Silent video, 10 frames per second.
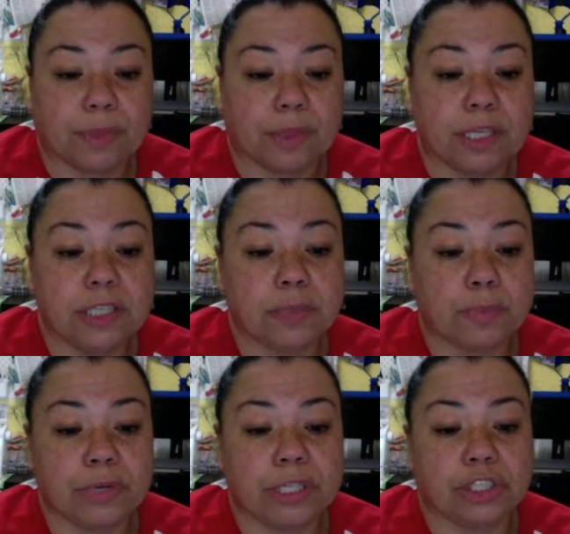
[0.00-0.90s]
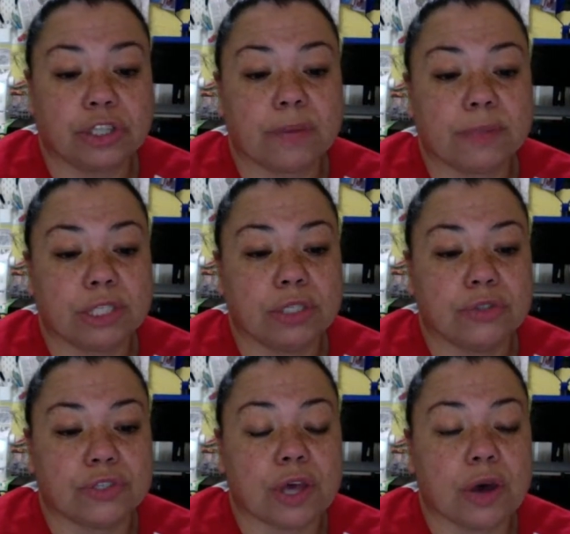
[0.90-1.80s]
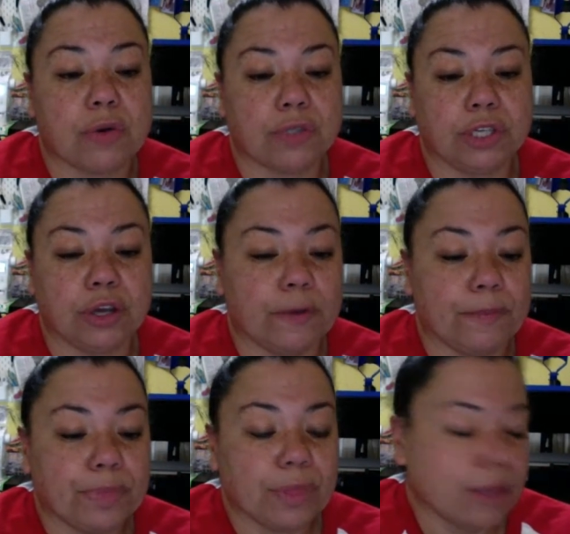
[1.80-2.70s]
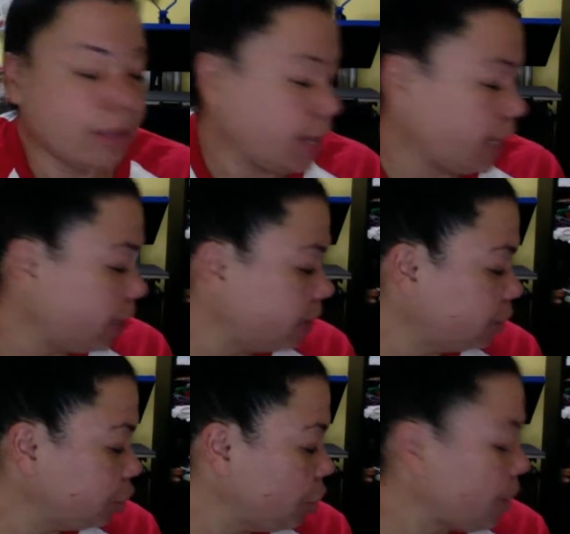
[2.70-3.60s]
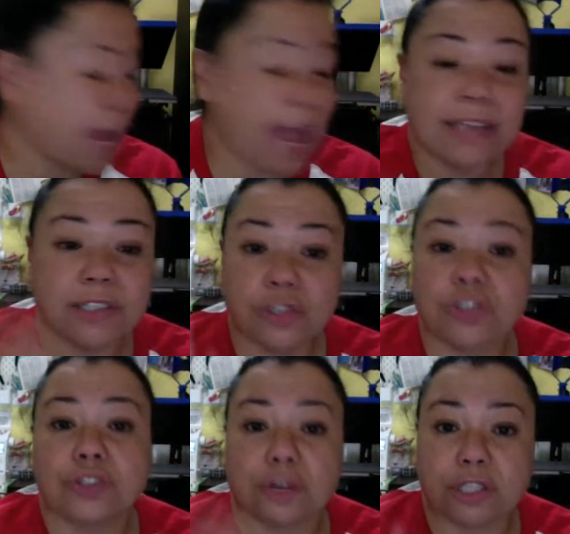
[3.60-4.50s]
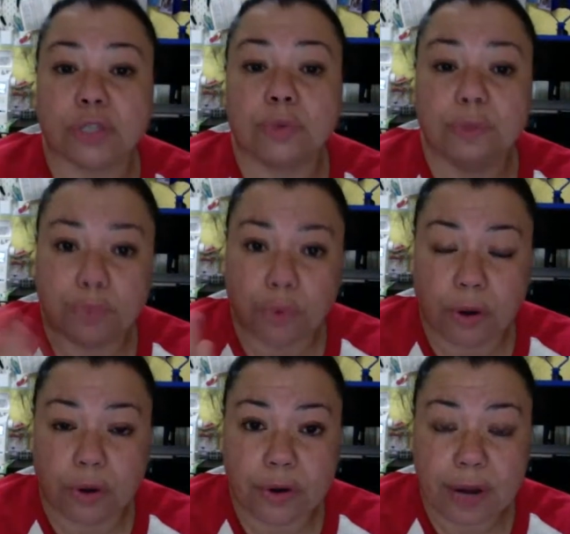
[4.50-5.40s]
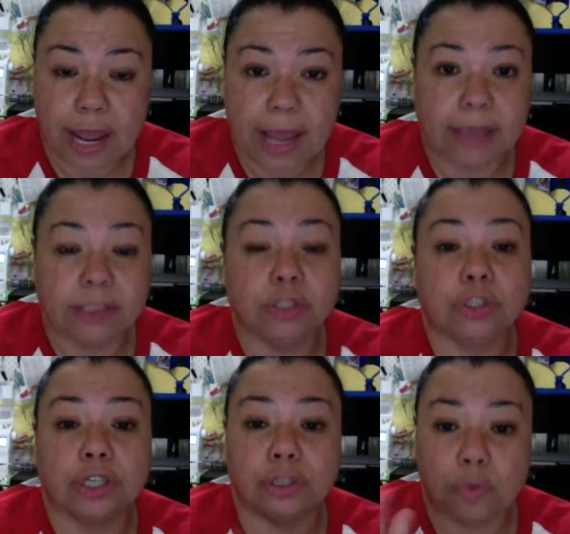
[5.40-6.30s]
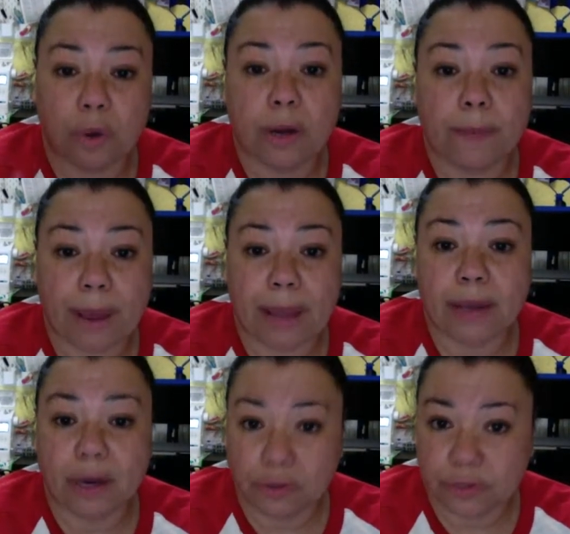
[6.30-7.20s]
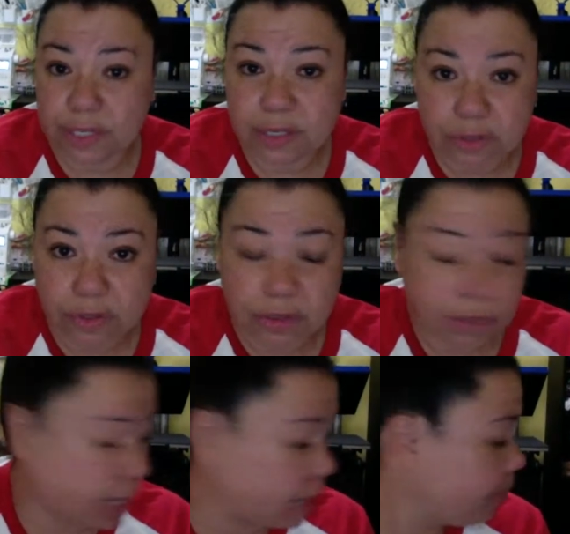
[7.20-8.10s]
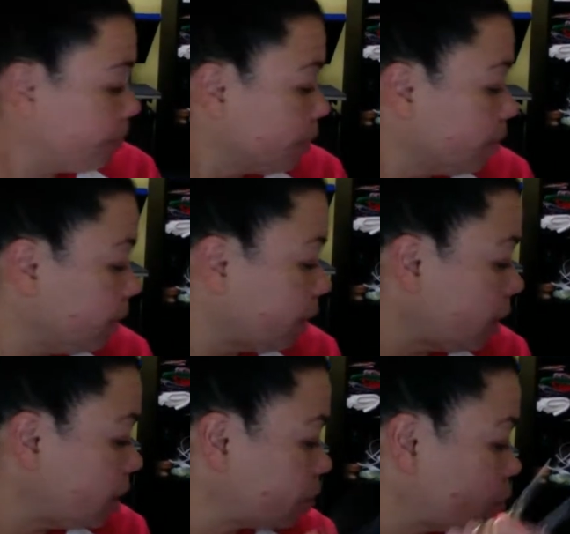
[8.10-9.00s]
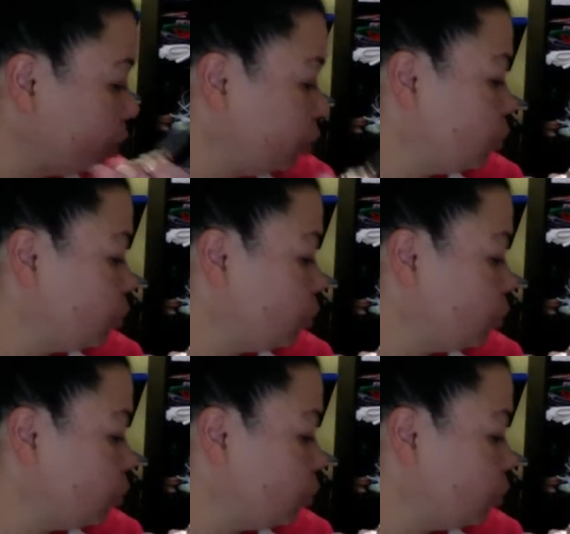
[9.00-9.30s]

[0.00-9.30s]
these are pretty sharp too. So, you know, and you know, as you start to embroider, and you're gonna want to buy other scissors, okay? Because when you